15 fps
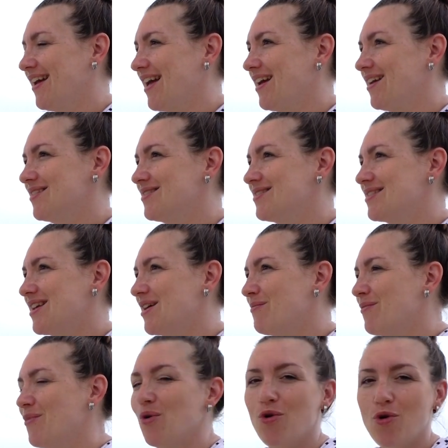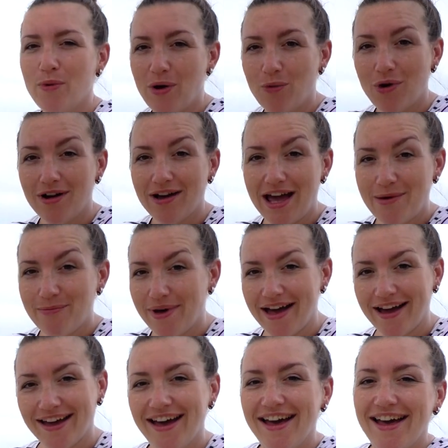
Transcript: And um, all but one came back.